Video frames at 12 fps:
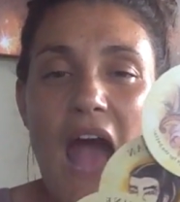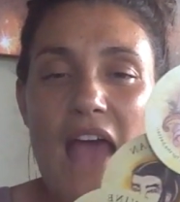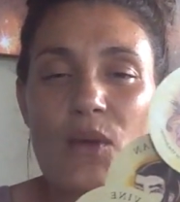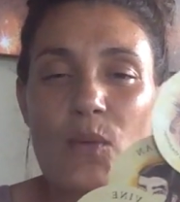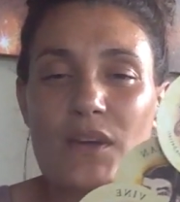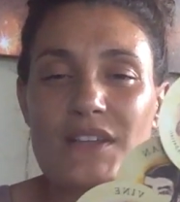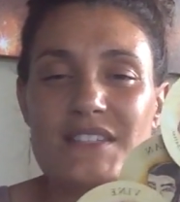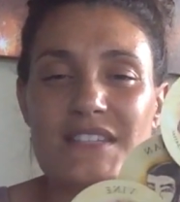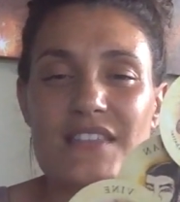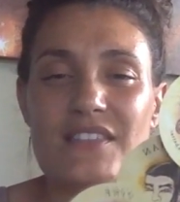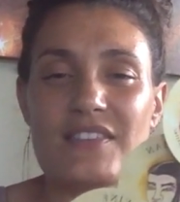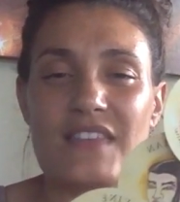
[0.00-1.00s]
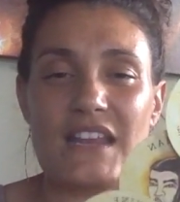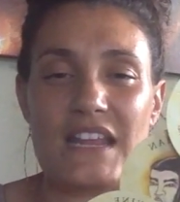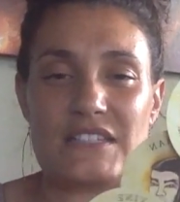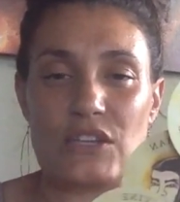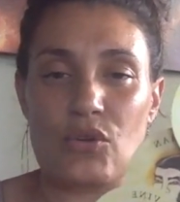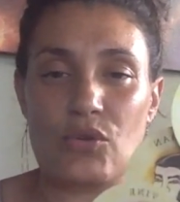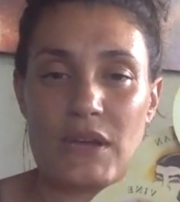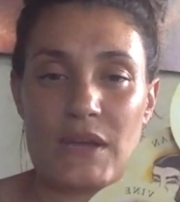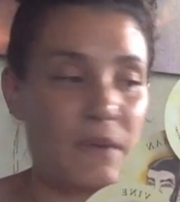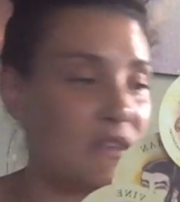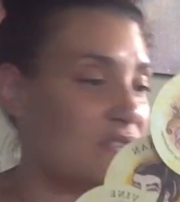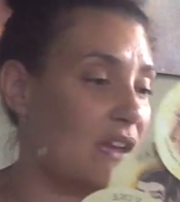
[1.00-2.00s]
I don't want to say that it's a
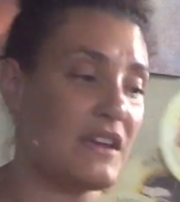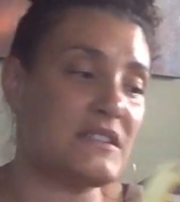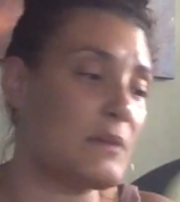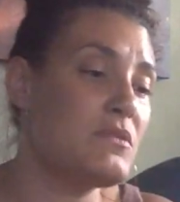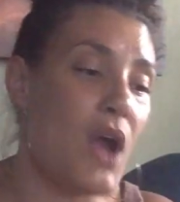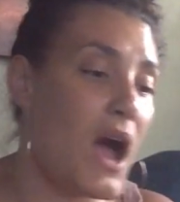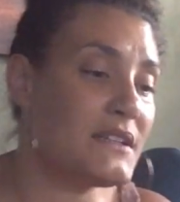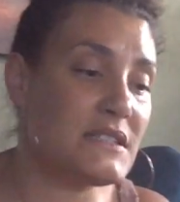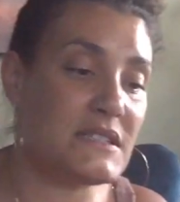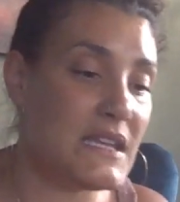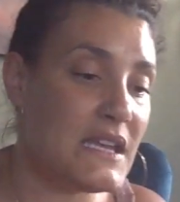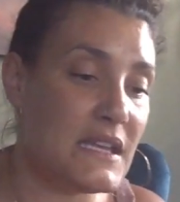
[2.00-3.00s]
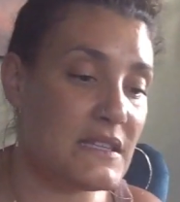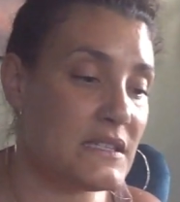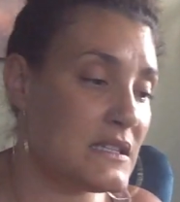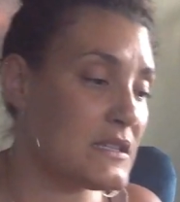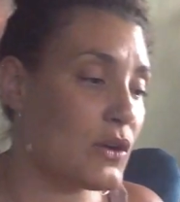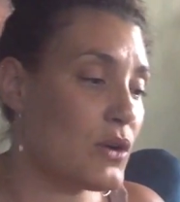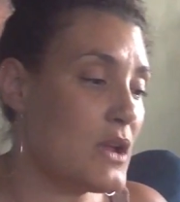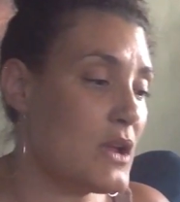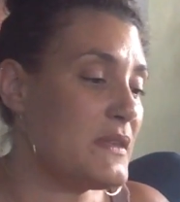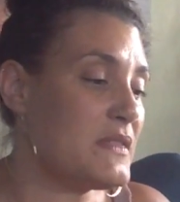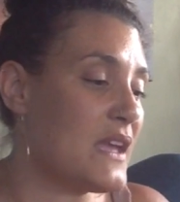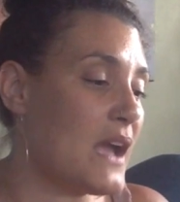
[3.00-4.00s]
creepy thing because I'm not seeing this as a
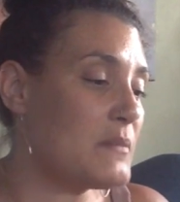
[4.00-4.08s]
creepy thing.